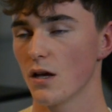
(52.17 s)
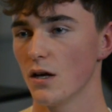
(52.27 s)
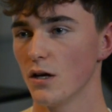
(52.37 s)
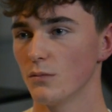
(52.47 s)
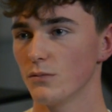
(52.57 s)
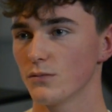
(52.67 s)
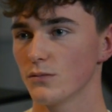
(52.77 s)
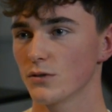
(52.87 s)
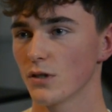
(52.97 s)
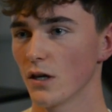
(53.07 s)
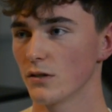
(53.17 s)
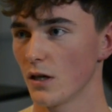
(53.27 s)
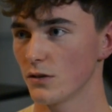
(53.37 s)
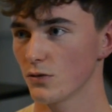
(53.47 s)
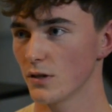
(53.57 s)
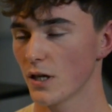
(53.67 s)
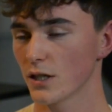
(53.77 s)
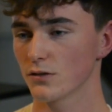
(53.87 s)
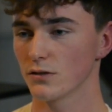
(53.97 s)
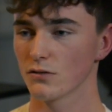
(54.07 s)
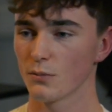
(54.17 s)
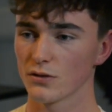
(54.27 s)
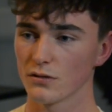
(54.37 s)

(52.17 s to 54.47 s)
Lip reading: So I treat the lecturers almost